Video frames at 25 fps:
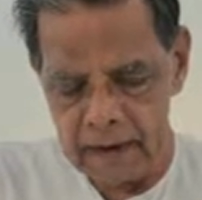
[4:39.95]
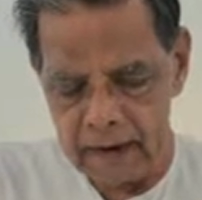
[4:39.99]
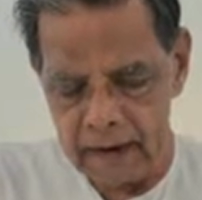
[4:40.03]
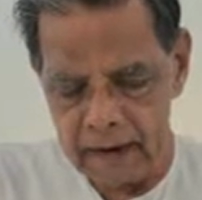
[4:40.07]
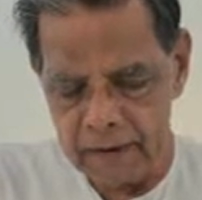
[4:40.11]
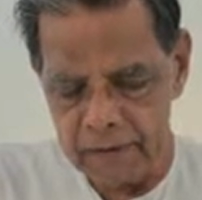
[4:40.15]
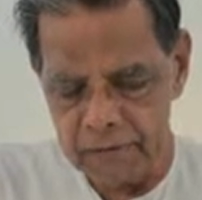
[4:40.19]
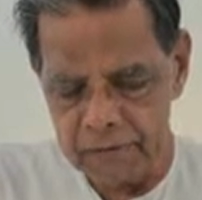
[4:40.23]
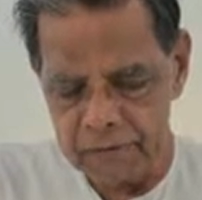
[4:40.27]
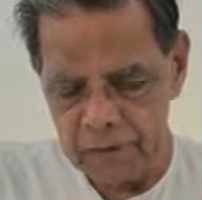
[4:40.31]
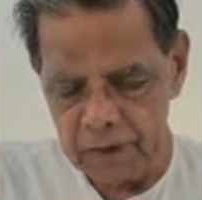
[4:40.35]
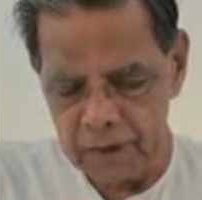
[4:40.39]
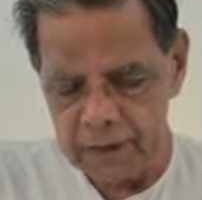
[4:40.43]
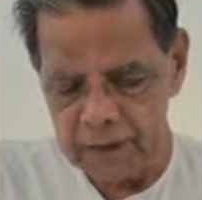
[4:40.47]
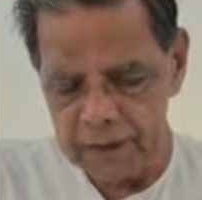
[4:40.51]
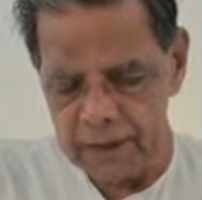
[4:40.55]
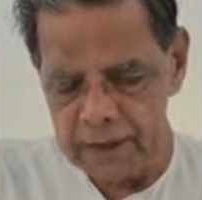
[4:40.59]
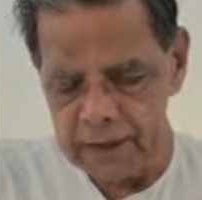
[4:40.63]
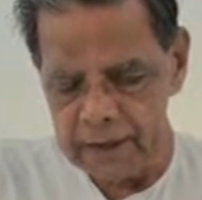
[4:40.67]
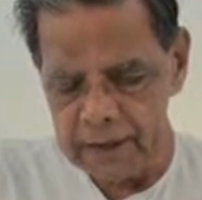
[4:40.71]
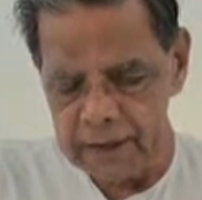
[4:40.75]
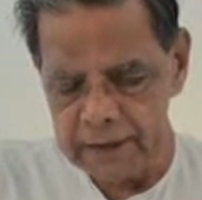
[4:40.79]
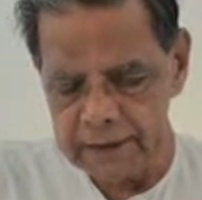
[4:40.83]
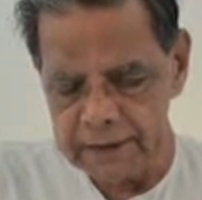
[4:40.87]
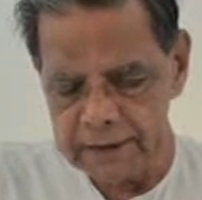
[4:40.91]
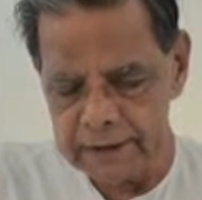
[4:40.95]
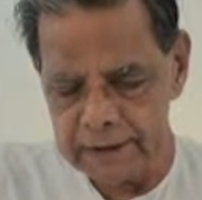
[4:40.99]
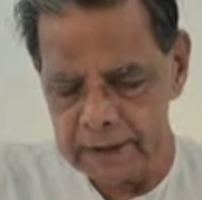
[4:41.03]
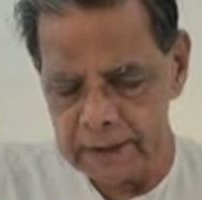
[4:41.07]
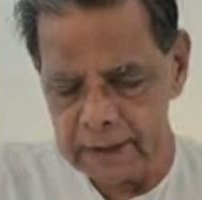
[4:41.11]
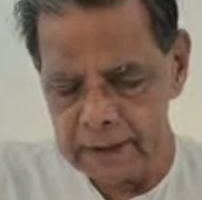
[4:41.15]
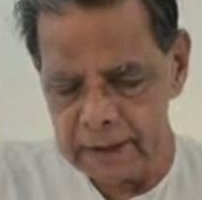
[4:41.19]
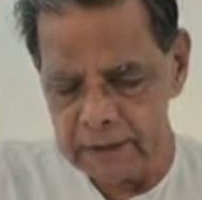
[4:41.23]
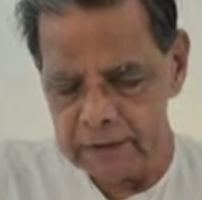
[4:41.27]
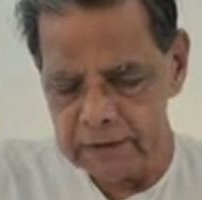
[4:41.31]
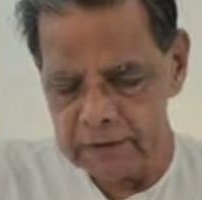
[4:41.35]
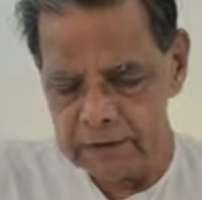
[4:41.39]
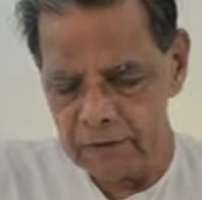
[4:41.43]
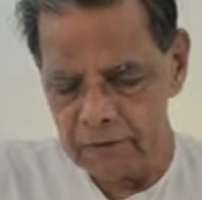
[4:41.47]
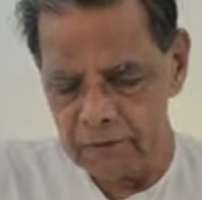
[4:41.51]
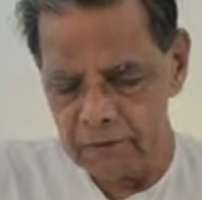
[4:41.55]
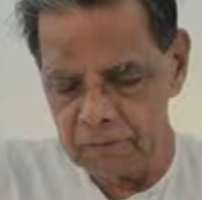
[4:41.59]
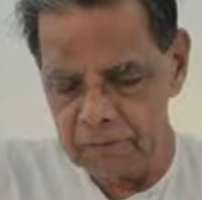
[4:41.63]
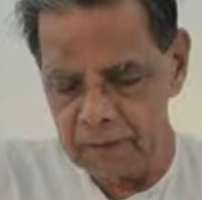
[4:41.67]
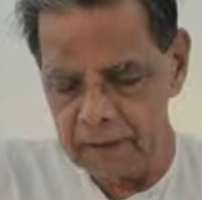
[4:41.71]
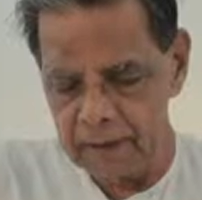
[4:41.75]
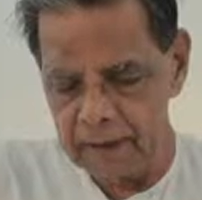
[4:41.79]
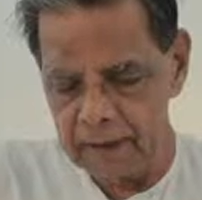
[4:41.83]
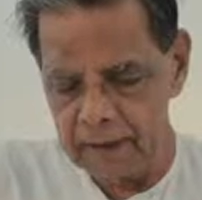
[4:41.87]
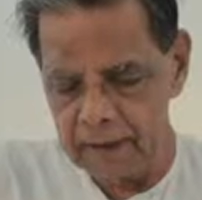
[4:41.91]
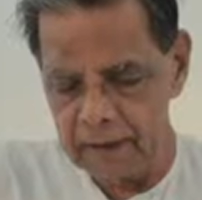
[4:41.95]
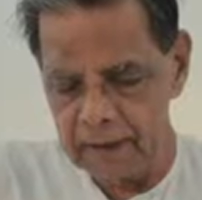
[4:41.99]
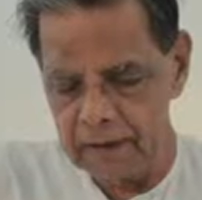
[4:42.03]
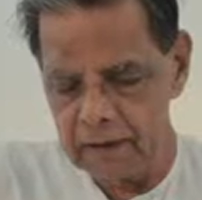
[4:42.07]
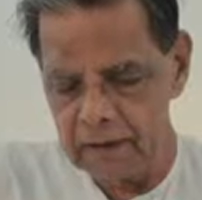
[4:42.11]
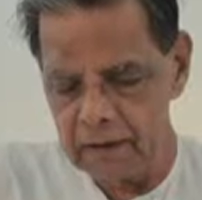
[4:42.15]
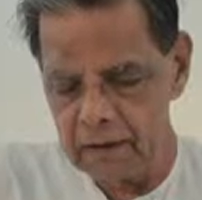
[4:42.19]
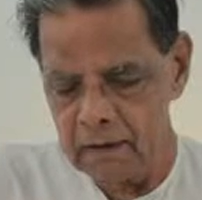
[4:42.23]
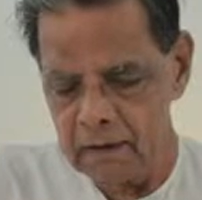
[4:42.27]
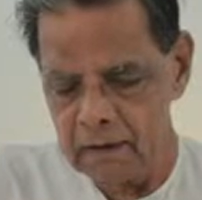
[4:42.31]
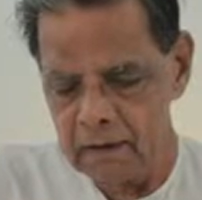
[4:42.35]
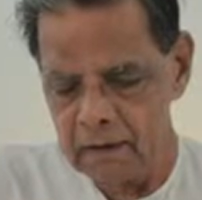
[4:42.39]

and fluttering shades of vague,